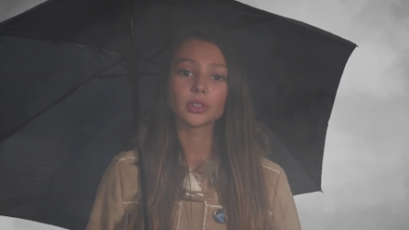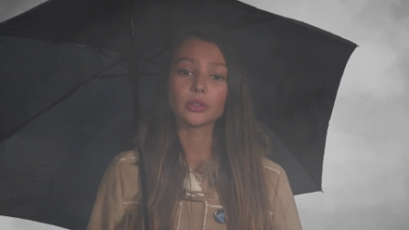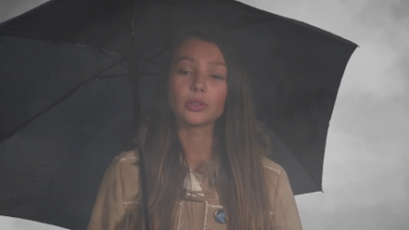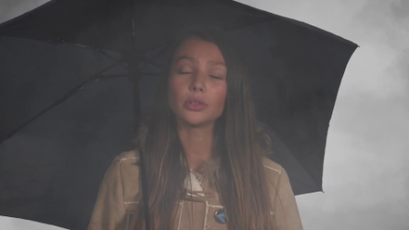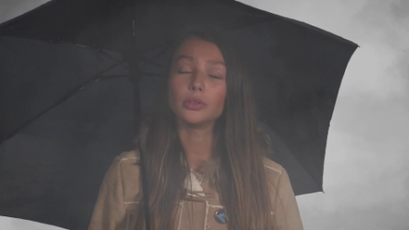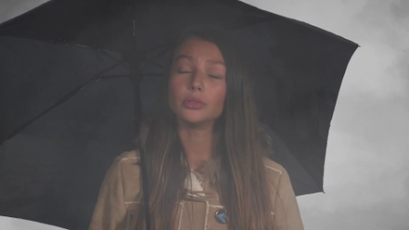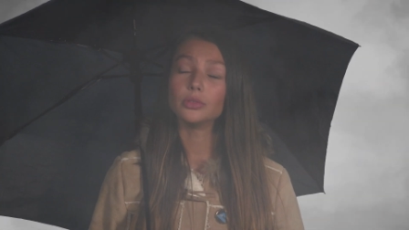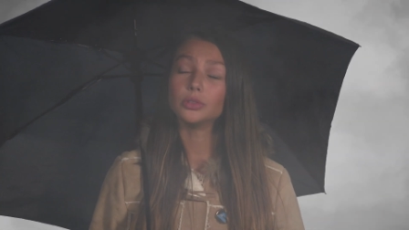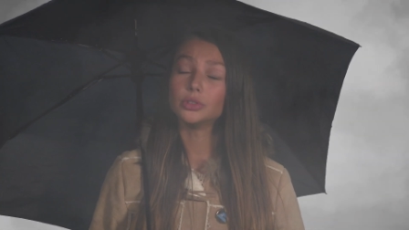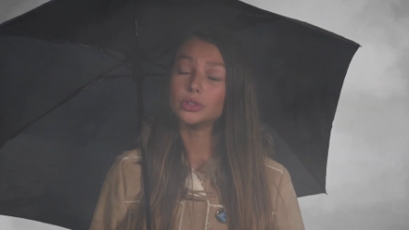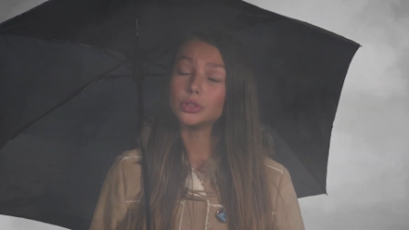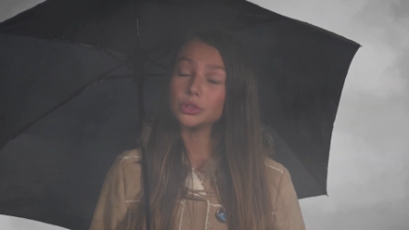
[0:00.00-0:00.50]

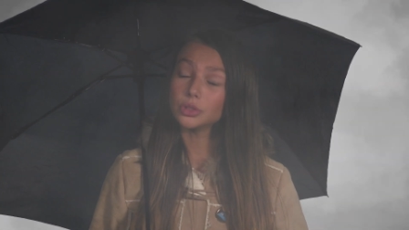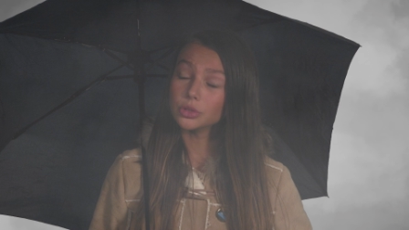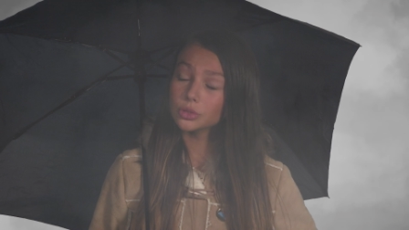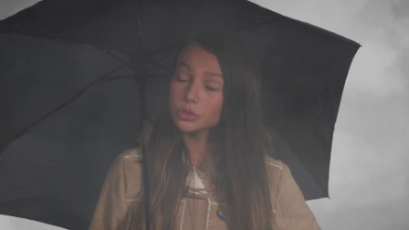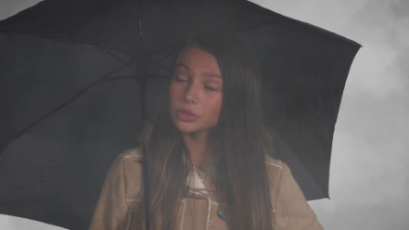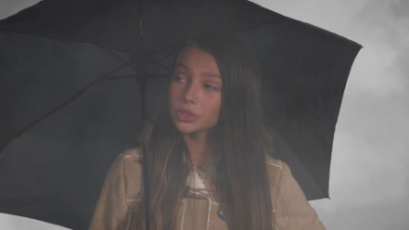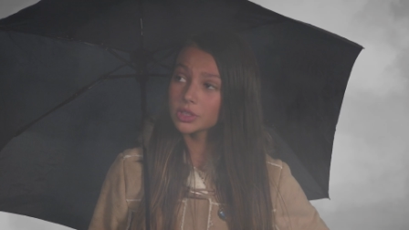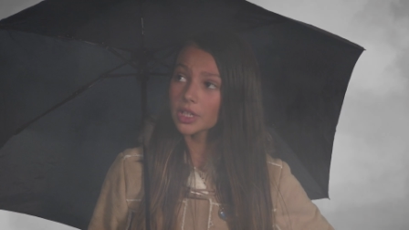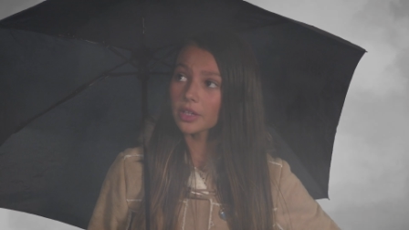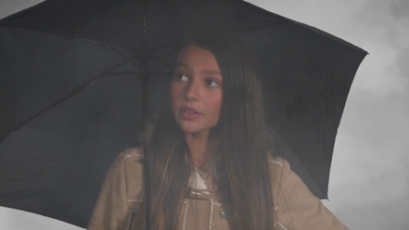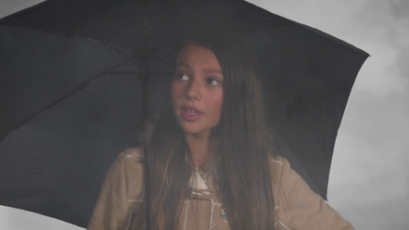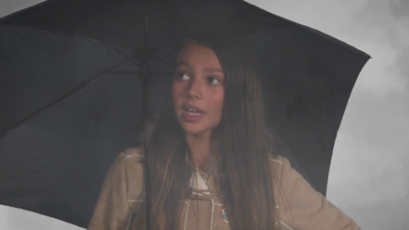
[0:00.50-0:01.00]
So you
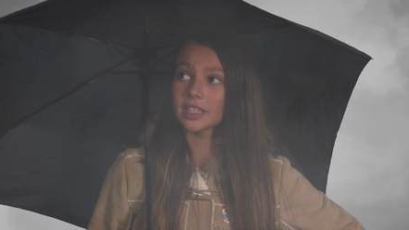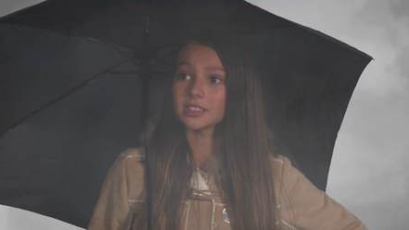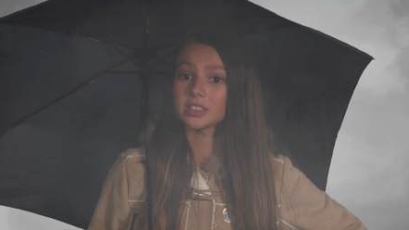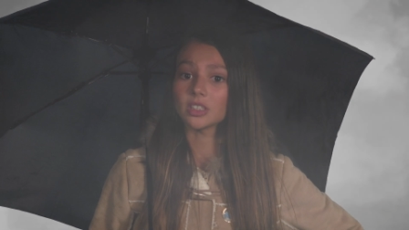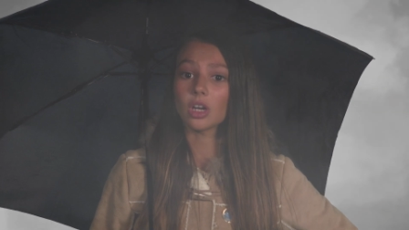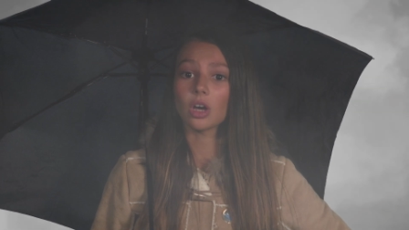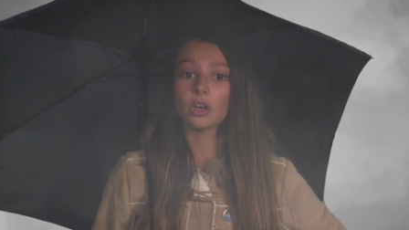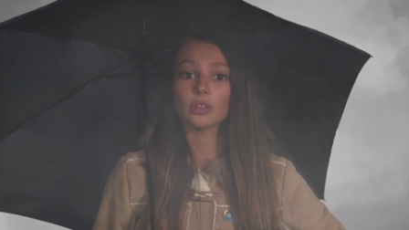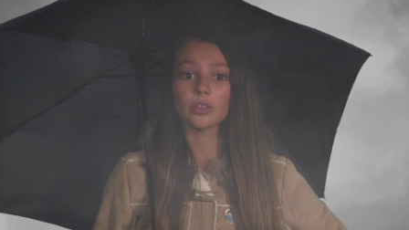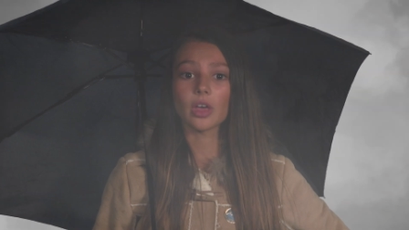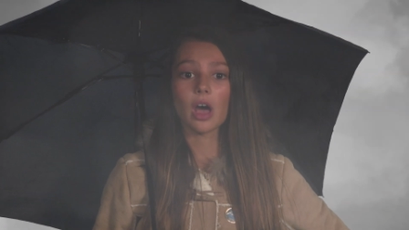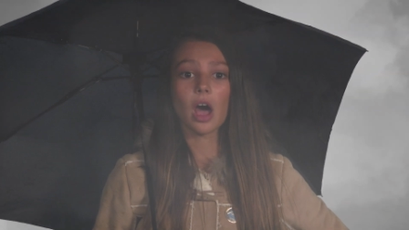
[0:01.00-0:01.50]
do tell
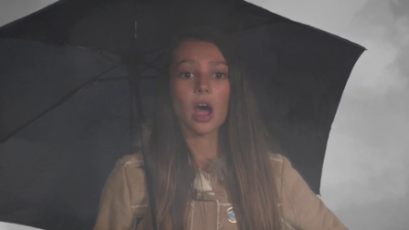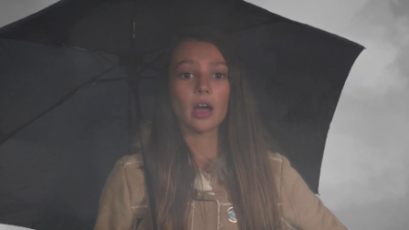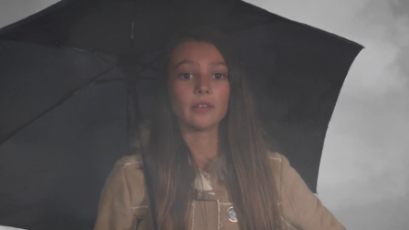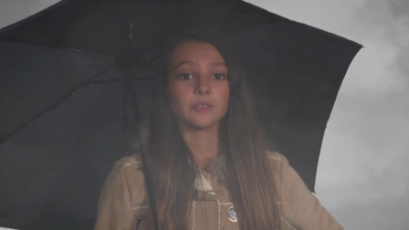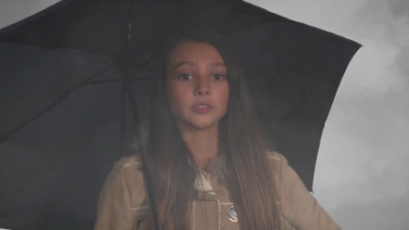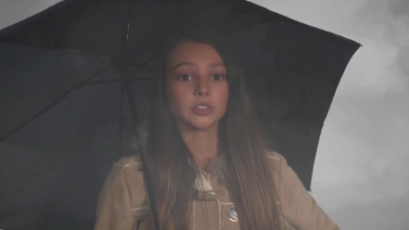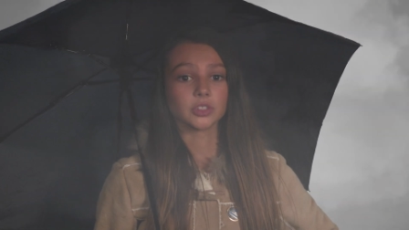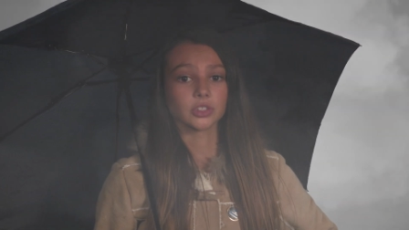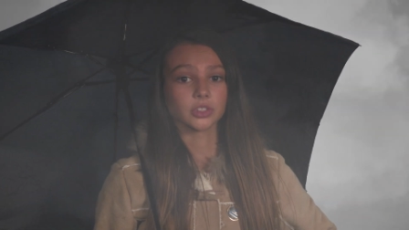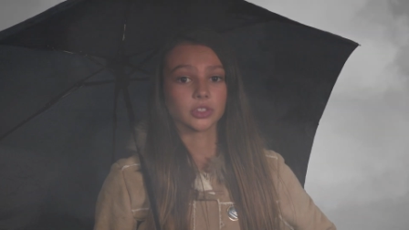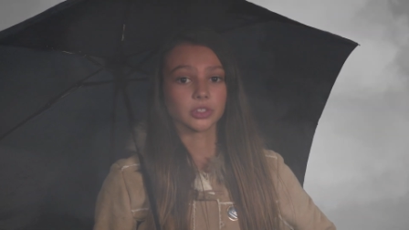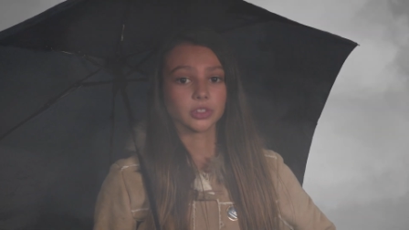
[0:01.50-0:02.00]
that to all the
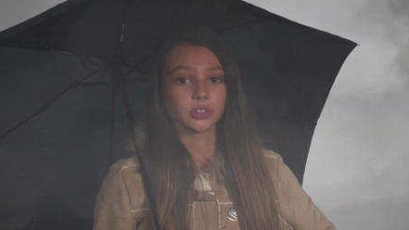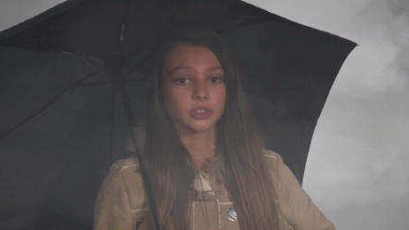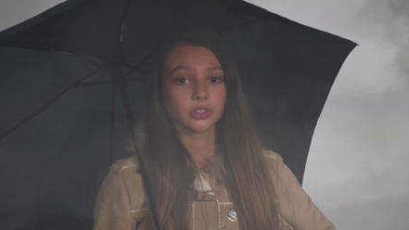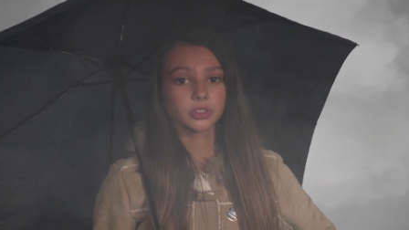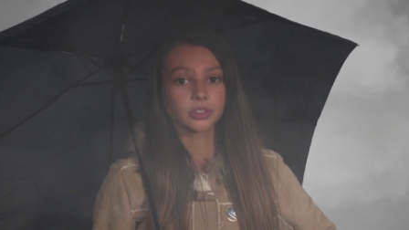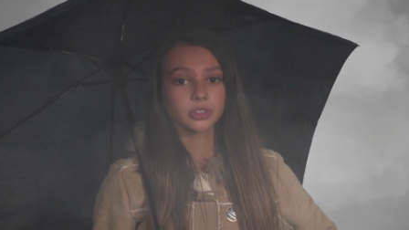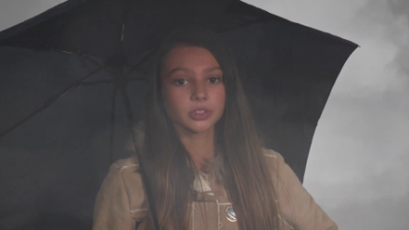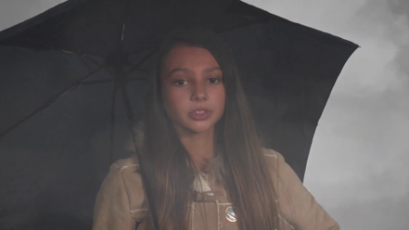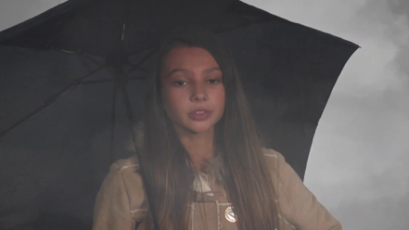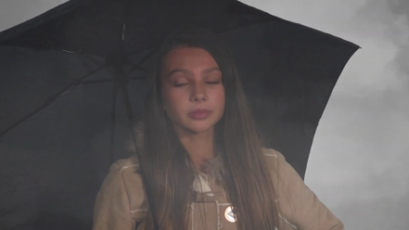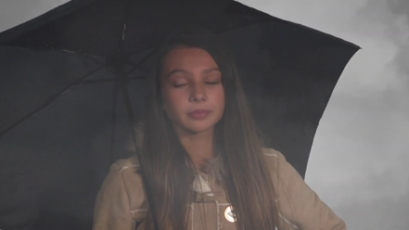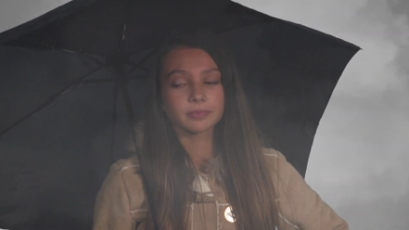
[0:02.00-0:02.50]

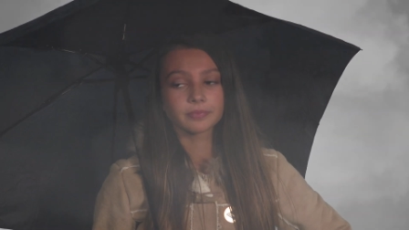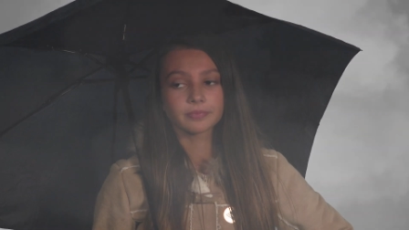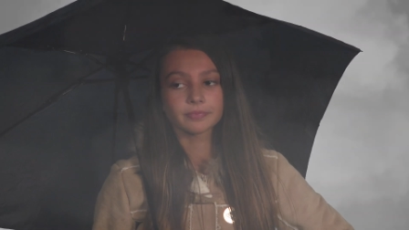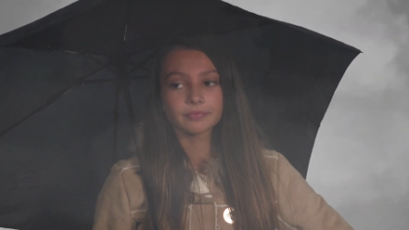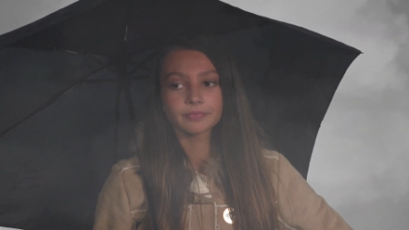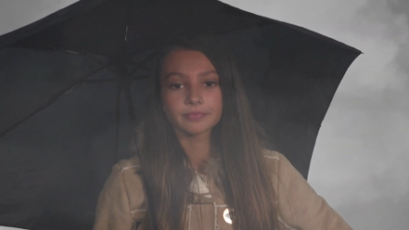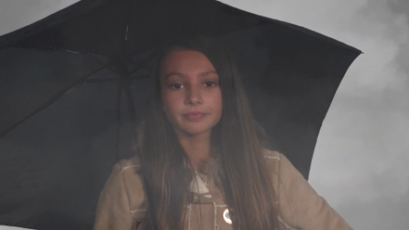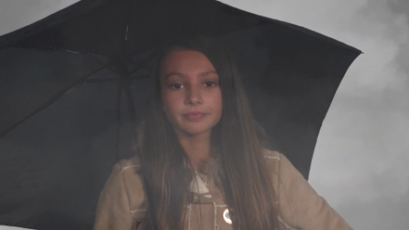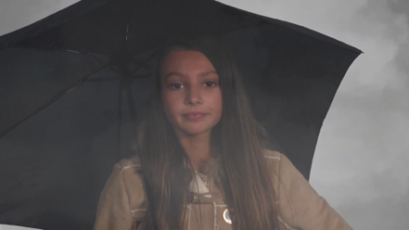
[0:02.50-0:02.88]
officers.